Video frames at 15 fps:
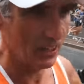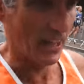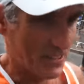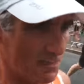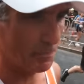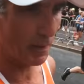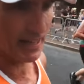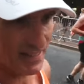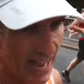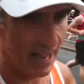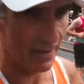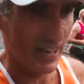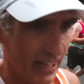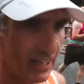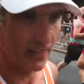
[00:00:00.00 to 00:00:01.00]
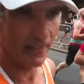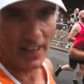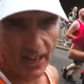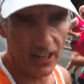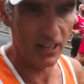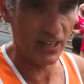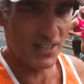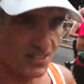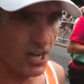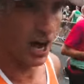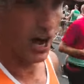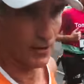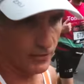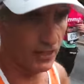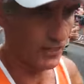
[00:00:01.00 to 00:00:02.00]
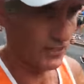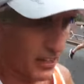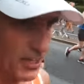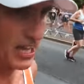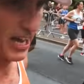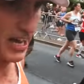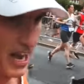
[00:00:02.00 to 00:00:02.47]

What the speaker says: this big downhill at the early start of London.